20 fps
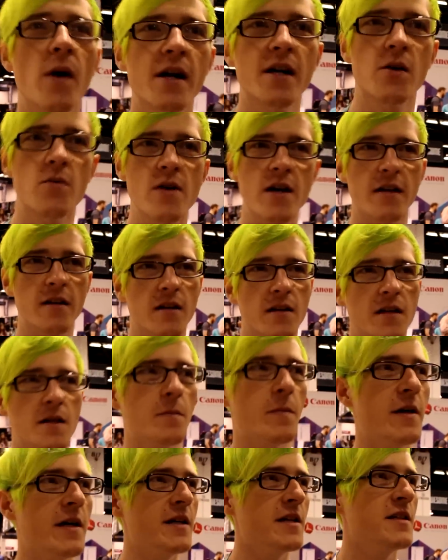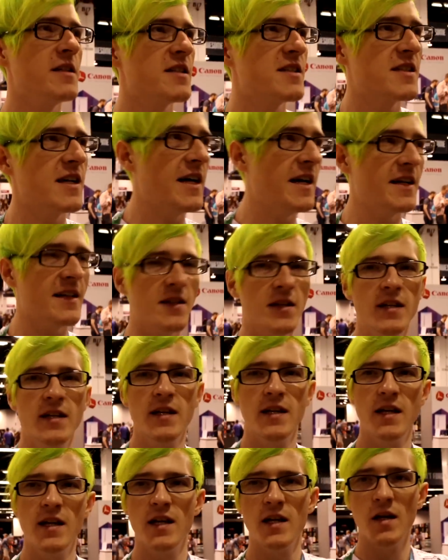walk around a little bit and decide
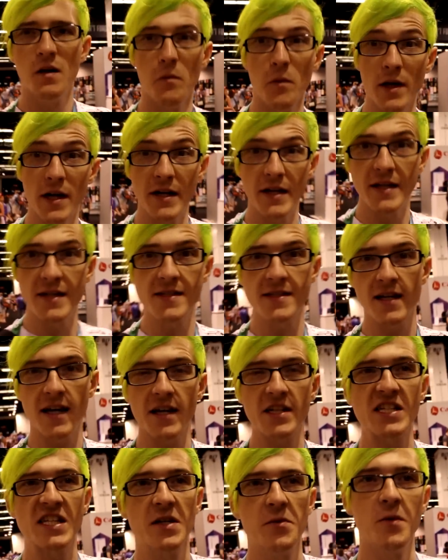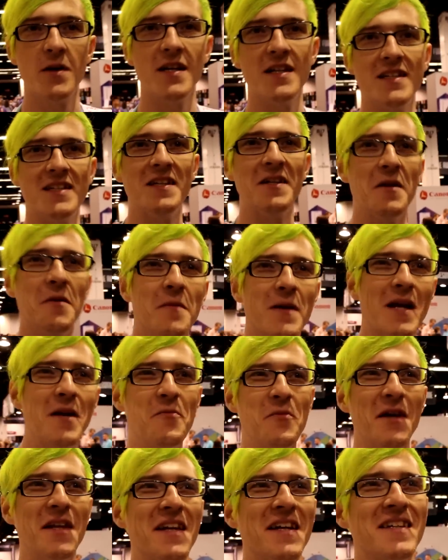what it is I actually want to do, but
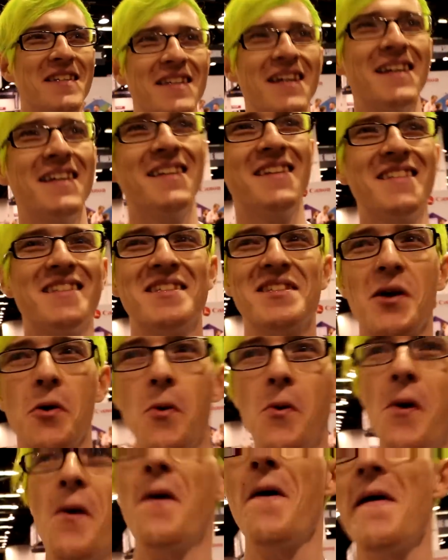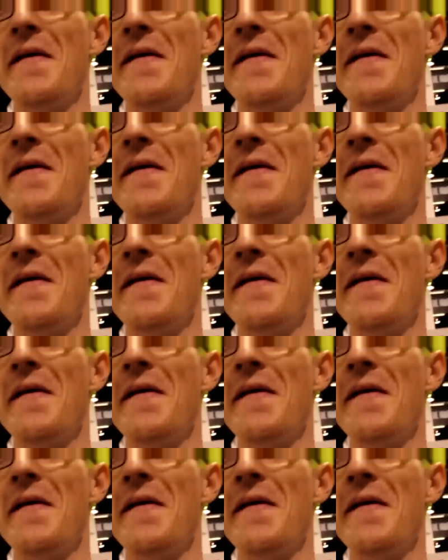I'm really excited. This is cool.